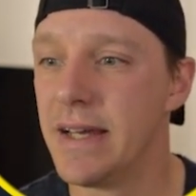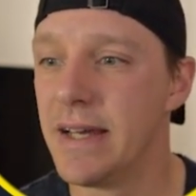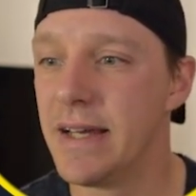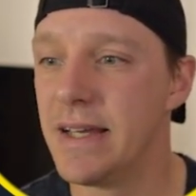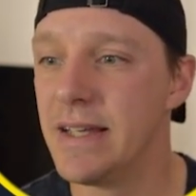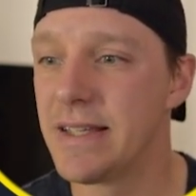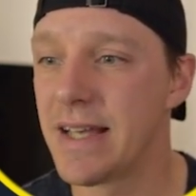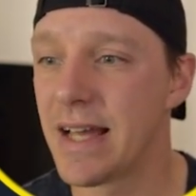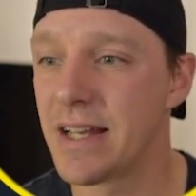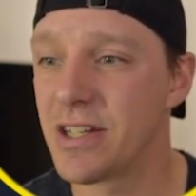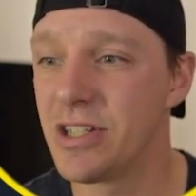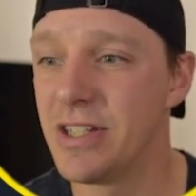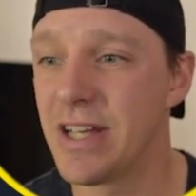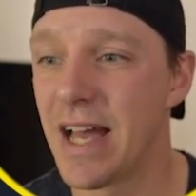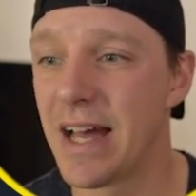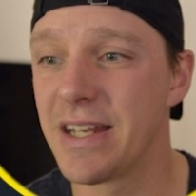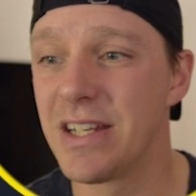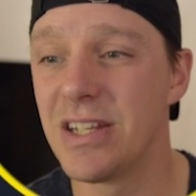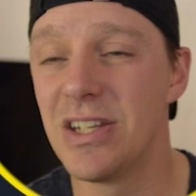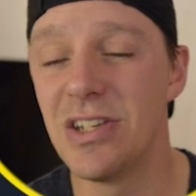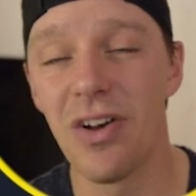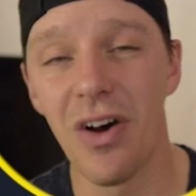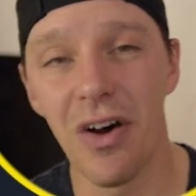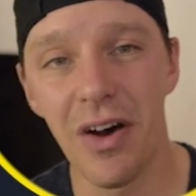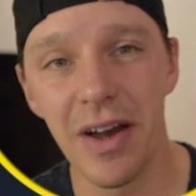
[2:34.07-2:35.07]
He's actually had
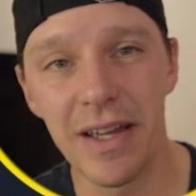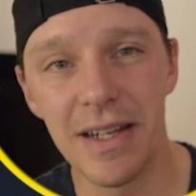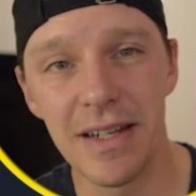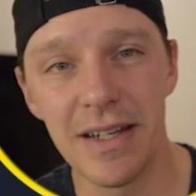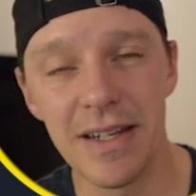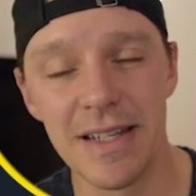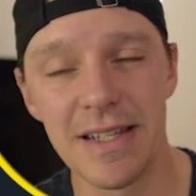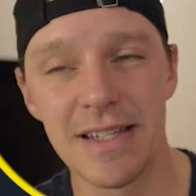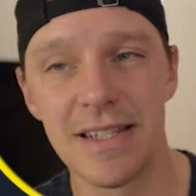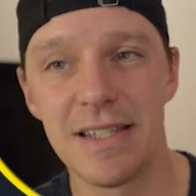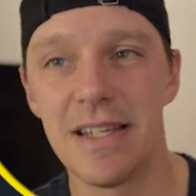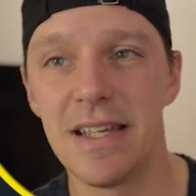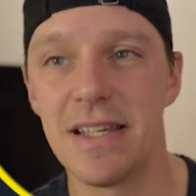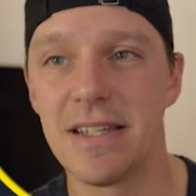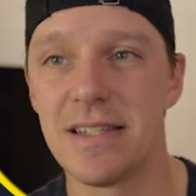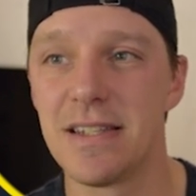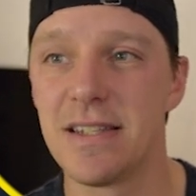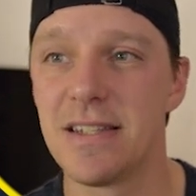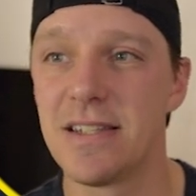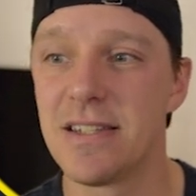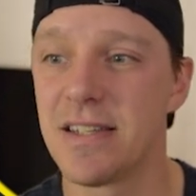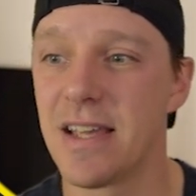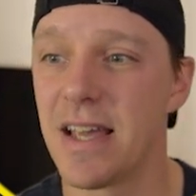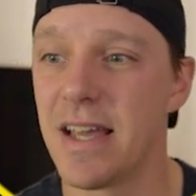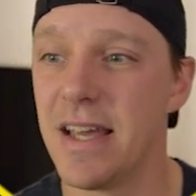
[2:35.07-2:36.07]
9
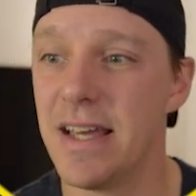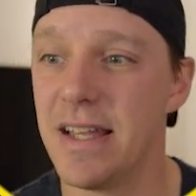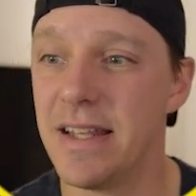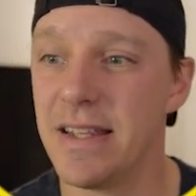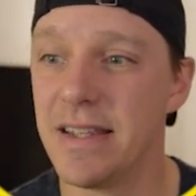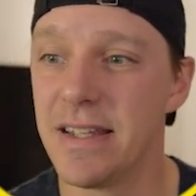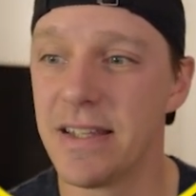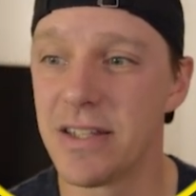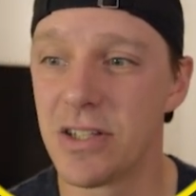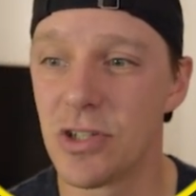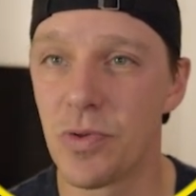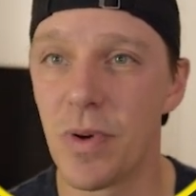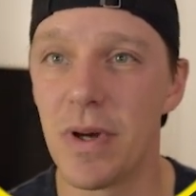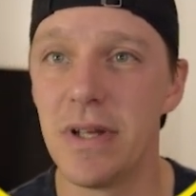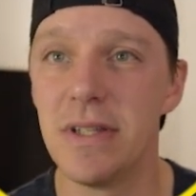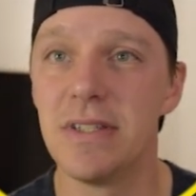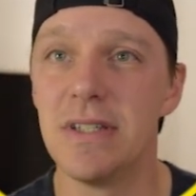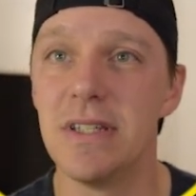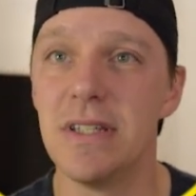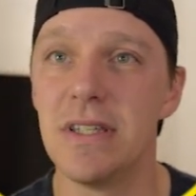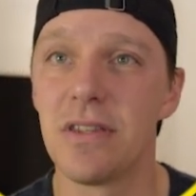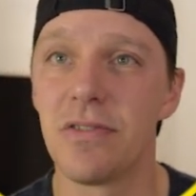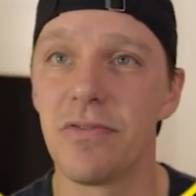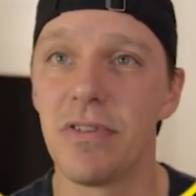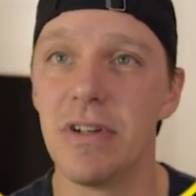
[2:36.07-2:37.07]
assists in the
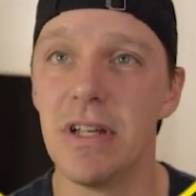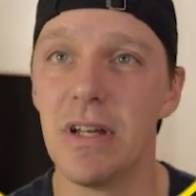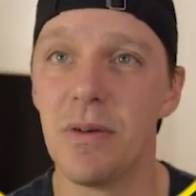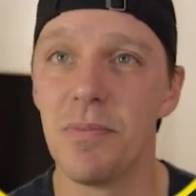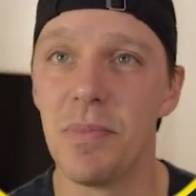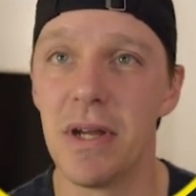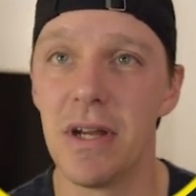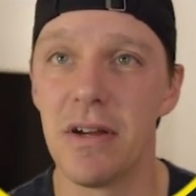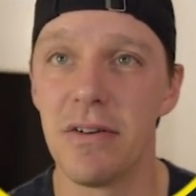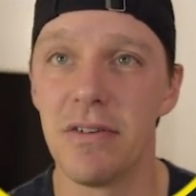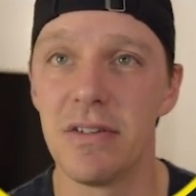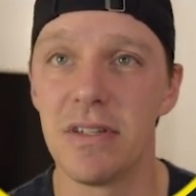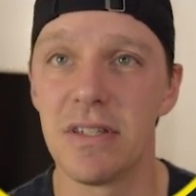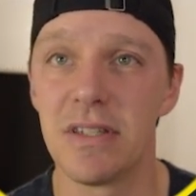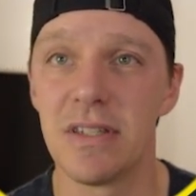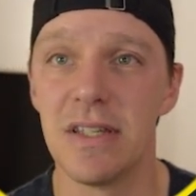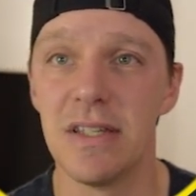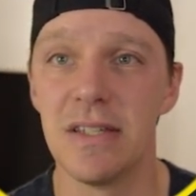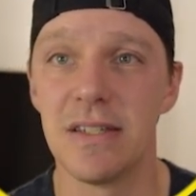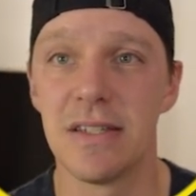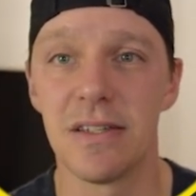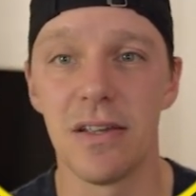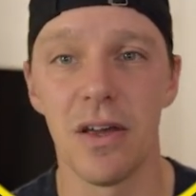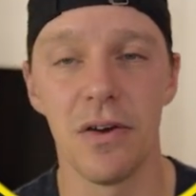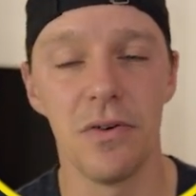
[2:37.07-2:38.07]
23
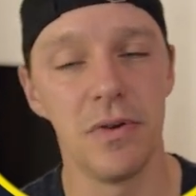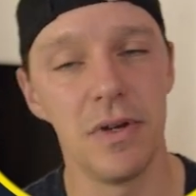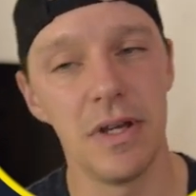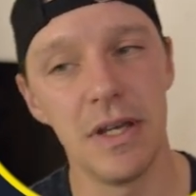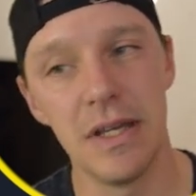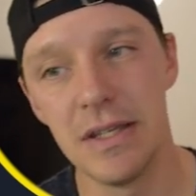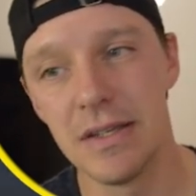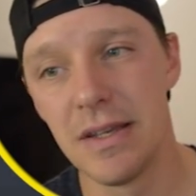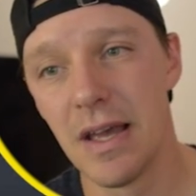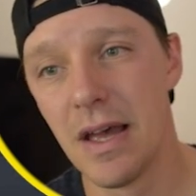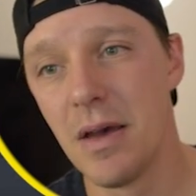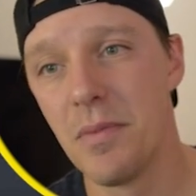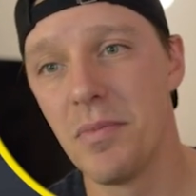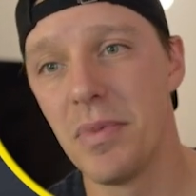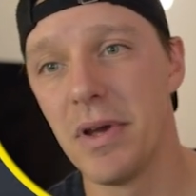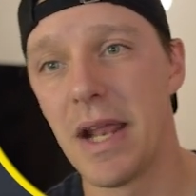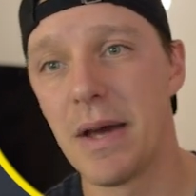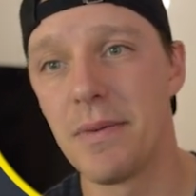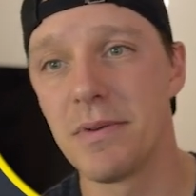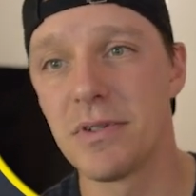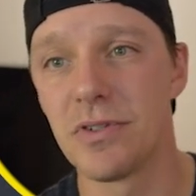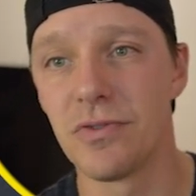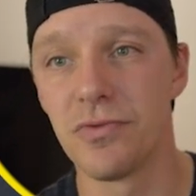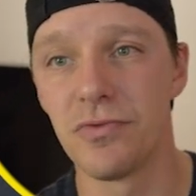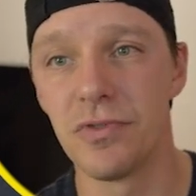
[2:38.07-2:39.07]
appearances. So he's been
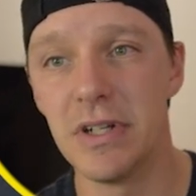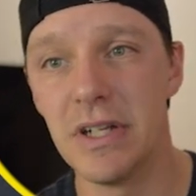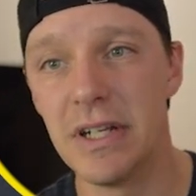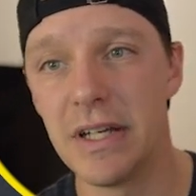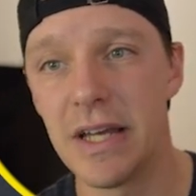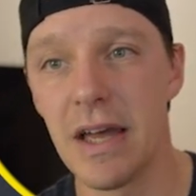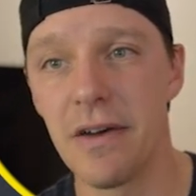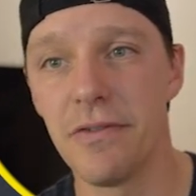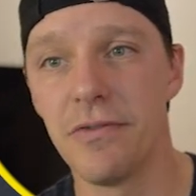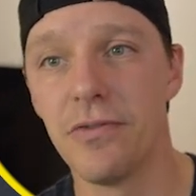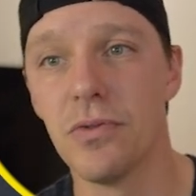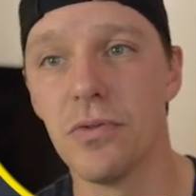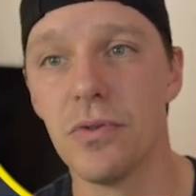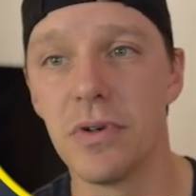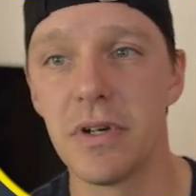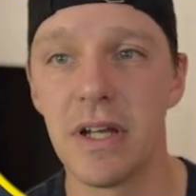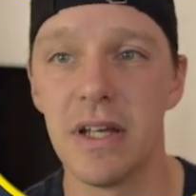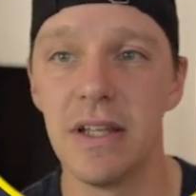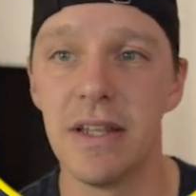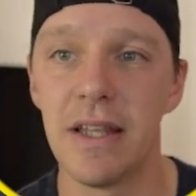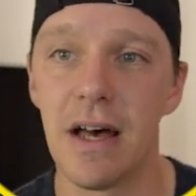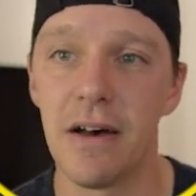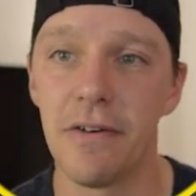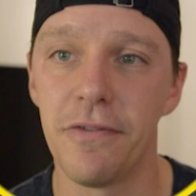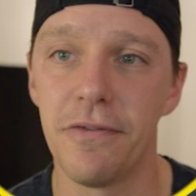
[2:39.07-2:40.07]
able to really get forward
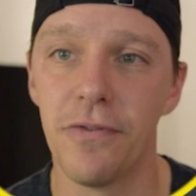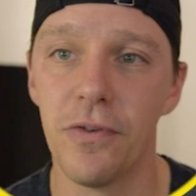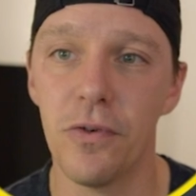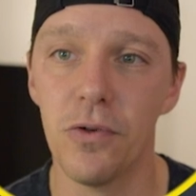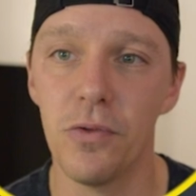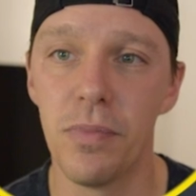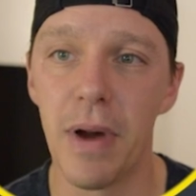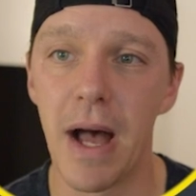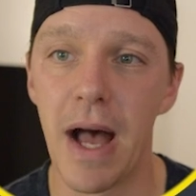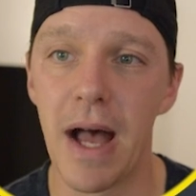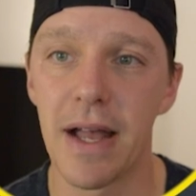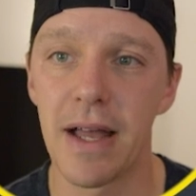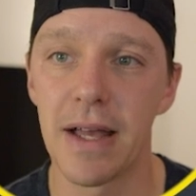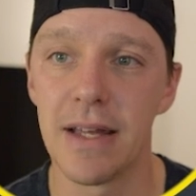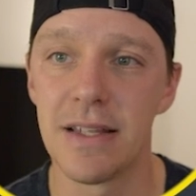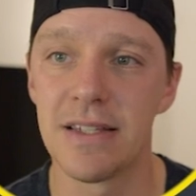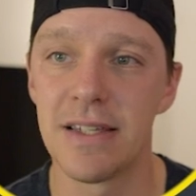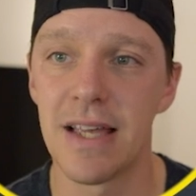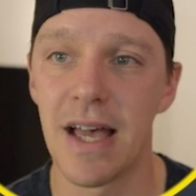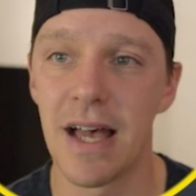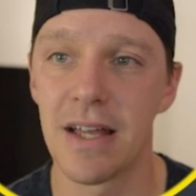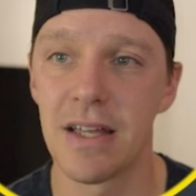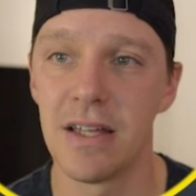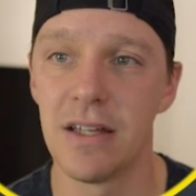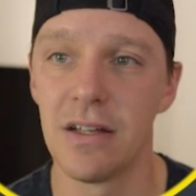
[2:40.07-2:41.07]
in that fullback
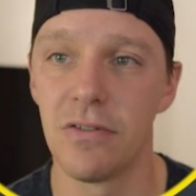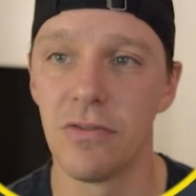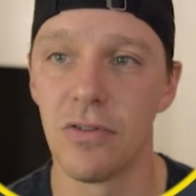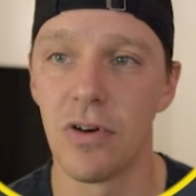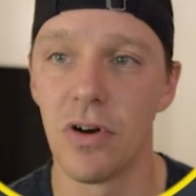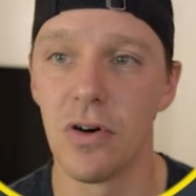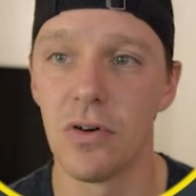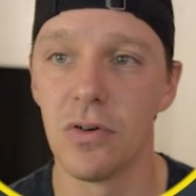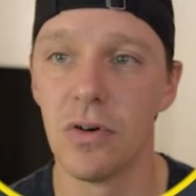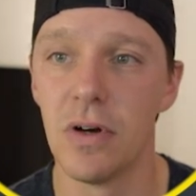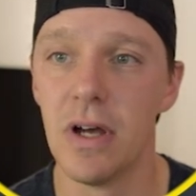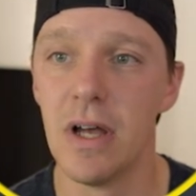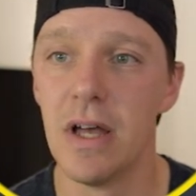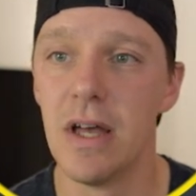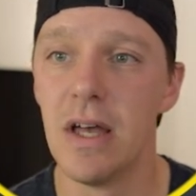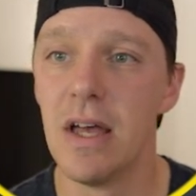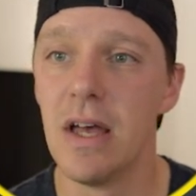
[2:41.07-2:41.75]
attacking role.